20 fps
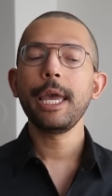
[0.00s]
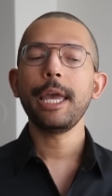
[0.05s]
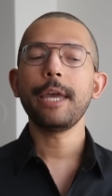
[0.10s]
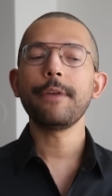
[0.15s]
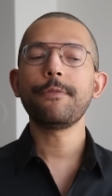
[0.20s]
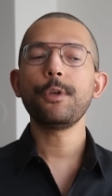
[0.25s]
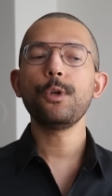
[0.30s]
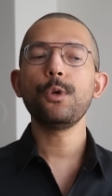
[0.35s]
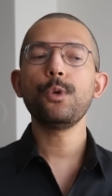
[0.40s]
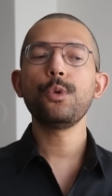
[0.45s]

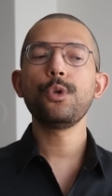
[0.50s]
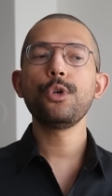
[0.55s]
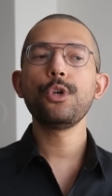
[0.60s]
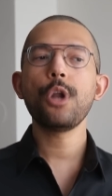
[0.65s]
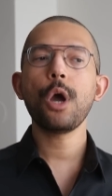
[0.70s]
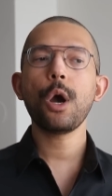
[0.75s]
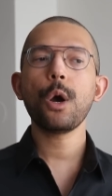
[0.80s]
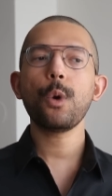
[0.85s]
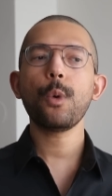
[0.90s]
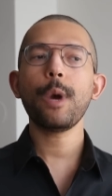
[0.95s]
if you
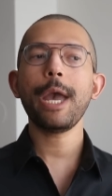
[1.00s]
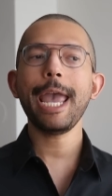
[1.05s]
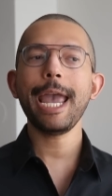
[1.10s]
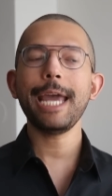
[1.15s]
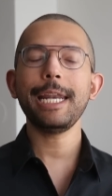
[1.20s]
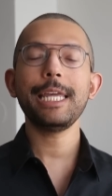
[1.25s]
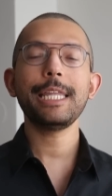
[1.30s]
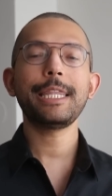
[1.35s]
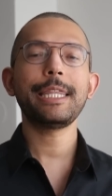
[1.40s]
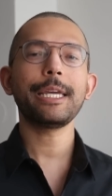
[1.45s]
know
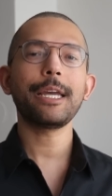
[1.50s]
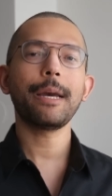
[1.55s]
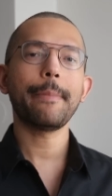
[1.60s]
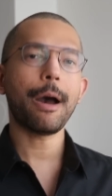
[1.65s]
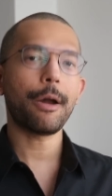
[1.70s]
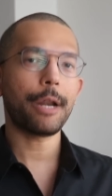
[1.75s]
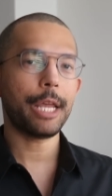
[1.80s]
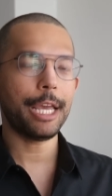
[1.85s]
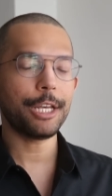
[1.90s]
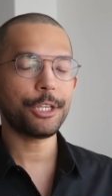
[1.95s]
anything
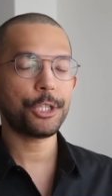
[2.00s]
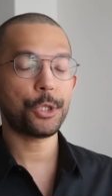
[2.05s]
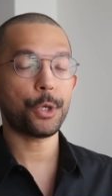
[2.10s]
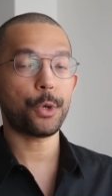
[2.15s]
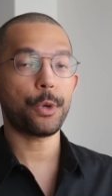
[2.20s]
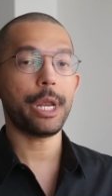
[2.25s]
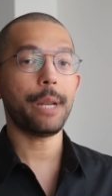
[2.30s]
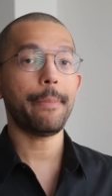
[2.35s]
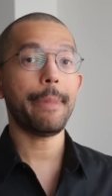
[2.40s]
about history,